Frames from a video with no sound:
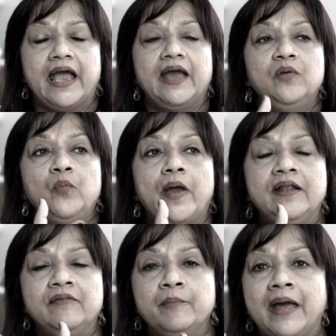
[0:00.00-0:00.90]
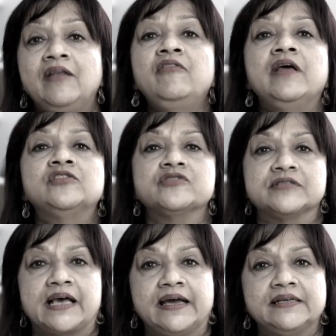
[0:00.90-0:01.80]
And when men ran
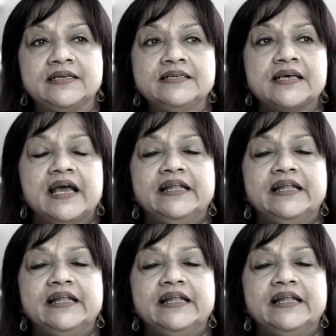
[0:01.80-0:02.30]
societies,